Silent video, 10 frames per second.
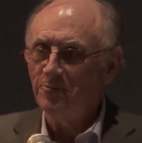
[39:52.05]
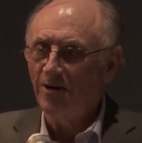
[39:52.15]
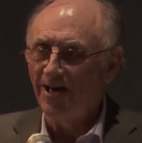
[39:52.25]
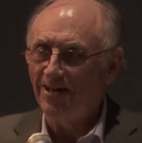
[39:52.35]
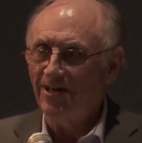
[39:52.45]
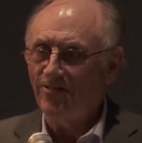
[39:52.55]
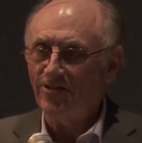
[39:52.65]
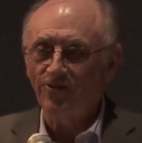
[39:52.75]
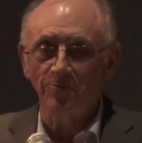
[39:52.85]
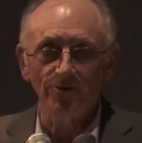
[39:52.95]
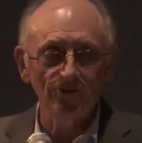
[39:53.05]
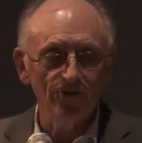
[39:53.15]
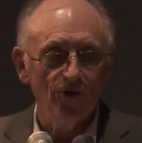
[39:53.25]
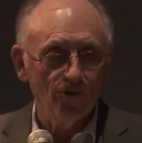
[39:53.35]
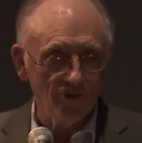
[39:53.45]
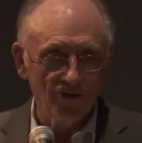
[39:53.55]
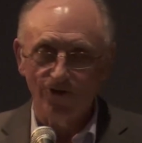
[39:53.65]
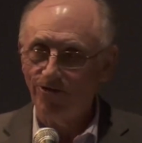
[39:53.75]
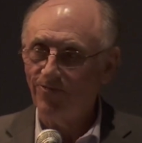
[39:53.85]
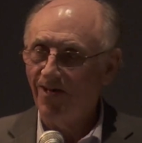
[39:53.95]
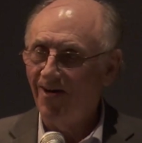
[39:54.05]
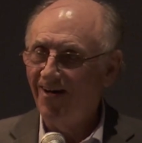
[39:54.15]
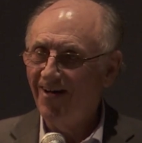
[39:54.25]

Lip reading: by an ethics commission or a court of law.